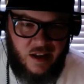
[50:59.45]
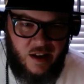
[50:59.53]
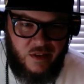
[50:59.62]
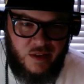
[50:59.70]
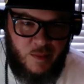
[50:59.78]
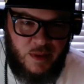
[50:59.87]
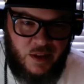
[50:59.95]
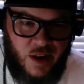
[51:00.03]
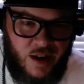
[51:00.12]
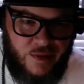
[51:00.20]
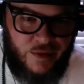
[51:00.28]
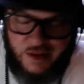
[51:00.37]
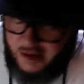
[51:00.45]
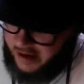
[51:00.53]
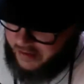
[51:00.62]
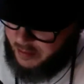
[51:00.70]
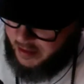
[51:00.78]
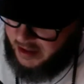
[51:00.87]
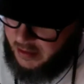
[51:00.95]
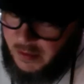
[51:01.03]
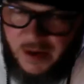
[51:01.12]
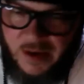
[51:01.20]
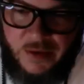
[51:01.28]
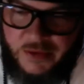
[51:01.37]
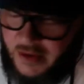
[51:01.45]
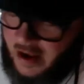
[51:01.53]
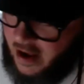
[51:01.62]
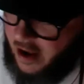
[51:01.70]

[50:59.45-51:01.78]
have something to offer that everybody wants,